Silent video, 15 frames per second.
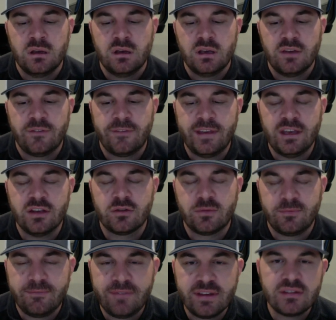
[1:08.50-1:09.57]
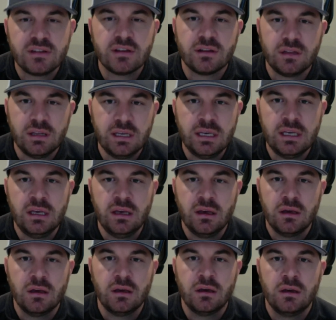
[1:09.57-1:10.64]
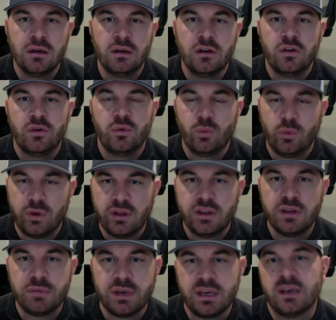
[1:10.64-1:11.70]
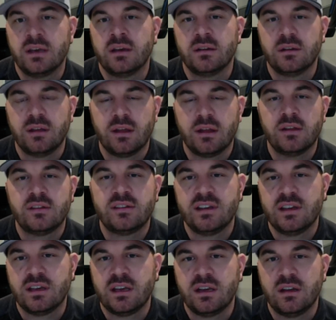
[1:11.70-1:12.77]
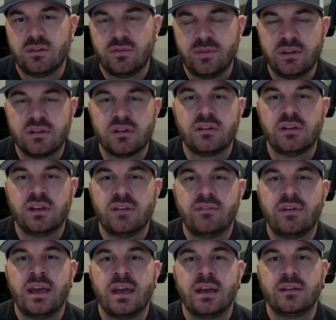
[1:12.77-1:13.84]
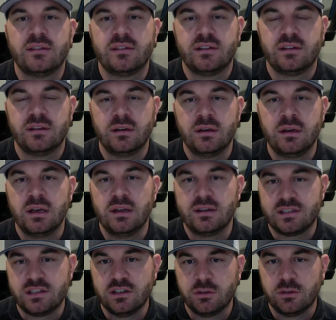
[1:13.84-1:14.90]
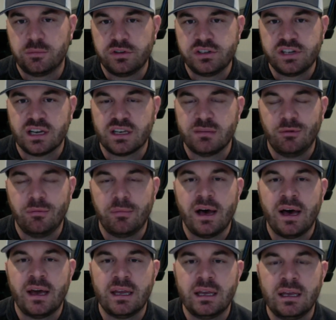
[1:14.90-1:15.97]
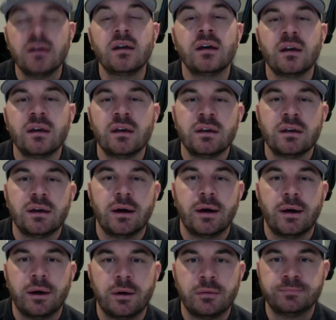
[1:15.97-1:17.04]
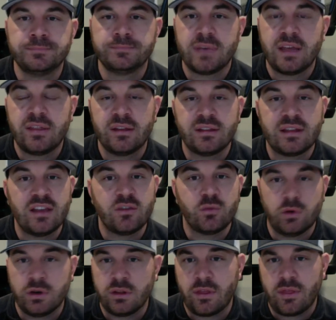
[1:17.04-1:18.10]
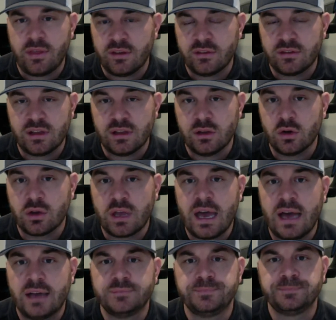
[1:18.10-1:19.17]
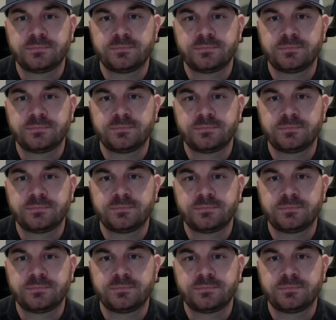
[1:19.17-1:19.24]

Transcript: If he is physically really big, like let's say a kid is physically advanced, is still a projectable body, I think that's one of the things they look at.